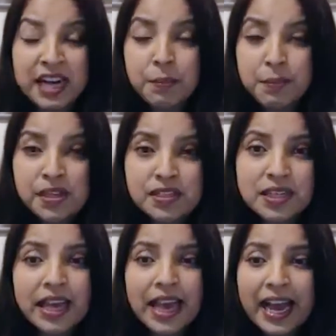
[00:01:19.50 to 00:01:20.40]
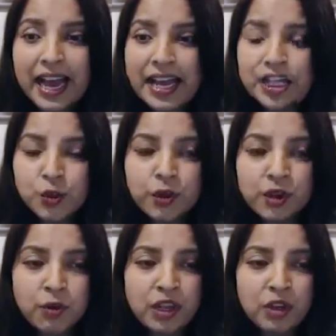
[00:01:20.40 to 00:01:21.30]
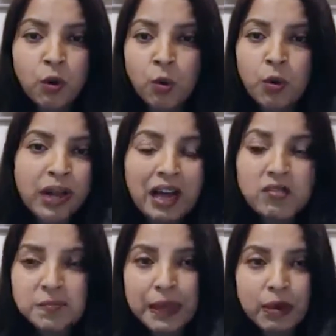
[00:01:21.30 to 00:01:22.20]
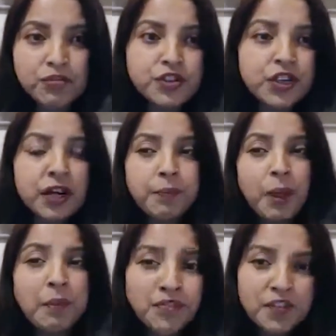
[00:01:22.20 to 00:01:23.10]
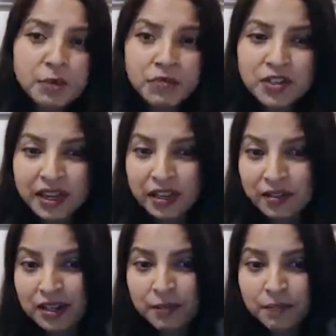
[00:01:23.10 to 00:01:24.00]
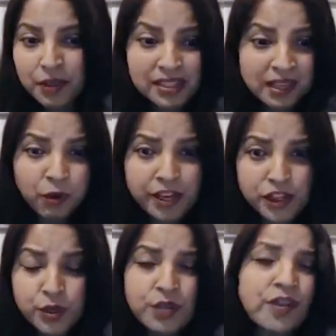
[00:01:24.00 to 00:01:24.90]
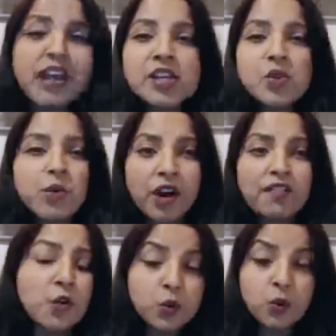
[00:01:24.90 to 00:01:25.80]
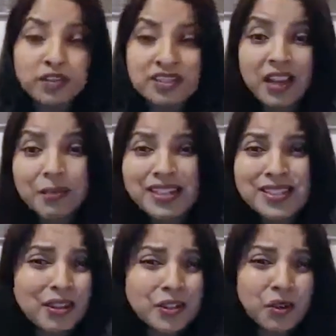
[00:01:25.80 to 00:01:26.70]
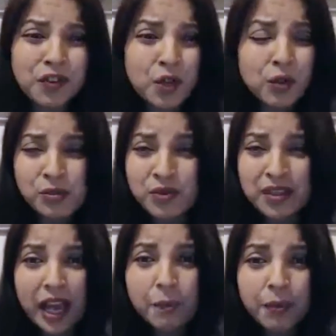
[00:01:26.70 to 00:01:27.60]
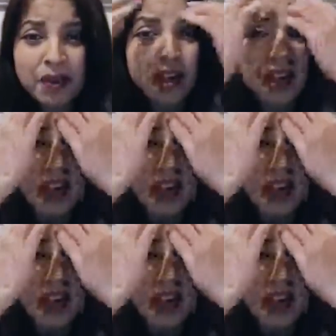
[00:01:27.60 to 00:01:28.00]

happened, and when we all were housebound. I mean, for some of us, like, because I'm quite intuitive, I first saw this coming, so I sort of knew this was going to happen.